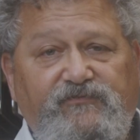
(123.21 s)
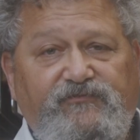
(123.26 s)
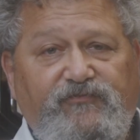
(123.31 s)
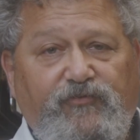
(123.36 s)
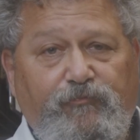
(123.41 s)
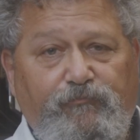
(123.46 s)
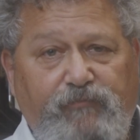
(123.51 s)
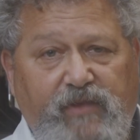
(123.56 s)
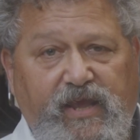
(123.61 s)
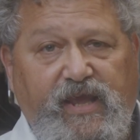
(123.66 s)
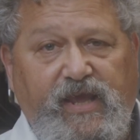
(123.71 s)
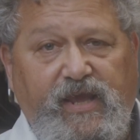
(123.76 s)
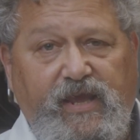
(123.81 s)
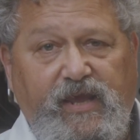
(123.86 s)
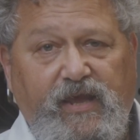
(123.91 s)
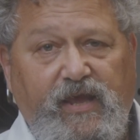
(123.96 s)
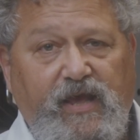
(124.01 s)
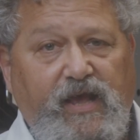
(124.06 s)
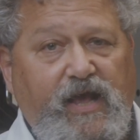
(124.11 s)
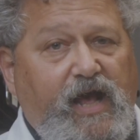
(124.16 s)
For
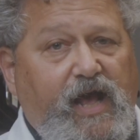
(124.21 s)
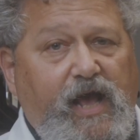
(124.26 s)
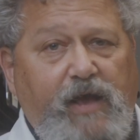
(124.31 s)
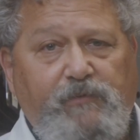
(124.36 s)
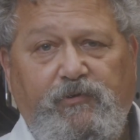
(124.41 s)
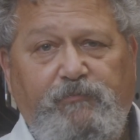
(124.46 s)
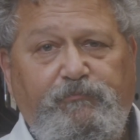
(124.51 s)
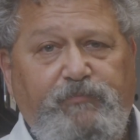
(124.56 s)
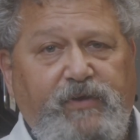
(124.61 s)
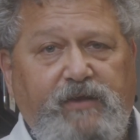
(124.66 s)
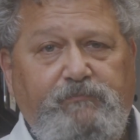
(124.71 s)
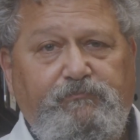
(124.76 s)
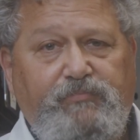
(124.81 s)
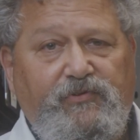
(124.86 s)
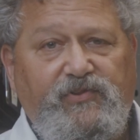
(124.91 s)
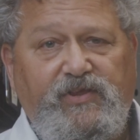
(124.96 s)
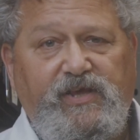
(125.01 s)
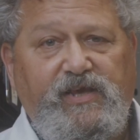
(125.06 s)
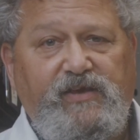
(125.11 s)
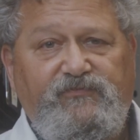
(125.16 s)
me, I'm a big
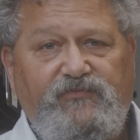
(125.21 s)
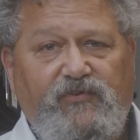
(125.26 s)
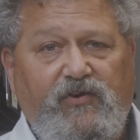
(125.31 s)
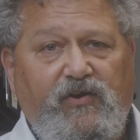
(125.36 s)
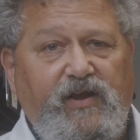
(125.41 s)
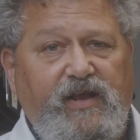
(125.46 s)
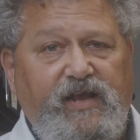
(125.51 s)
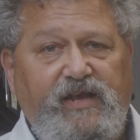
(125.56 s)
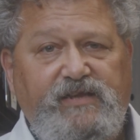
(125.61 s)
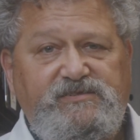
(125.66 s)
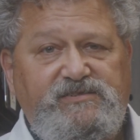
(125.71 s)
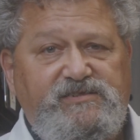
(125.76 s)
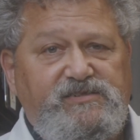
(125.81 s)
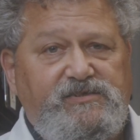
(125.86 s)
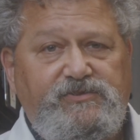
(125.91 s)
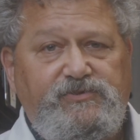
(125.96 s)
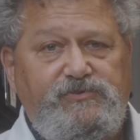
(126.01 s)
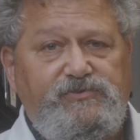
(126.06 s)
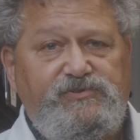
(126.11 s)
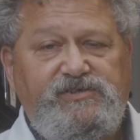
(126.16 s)
believer in
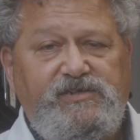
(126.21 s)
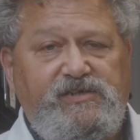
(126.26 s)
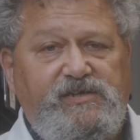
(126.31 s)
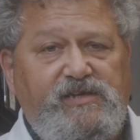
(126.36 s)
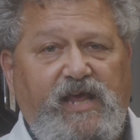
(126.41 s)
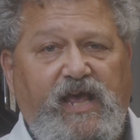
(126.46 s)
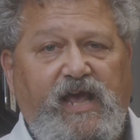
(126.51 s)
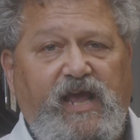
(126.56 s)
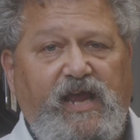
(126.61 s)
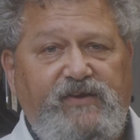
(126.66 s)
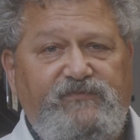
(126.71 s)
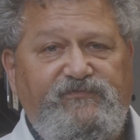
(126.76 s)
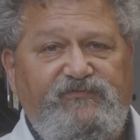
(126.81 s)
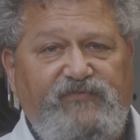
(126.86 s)
solution dyed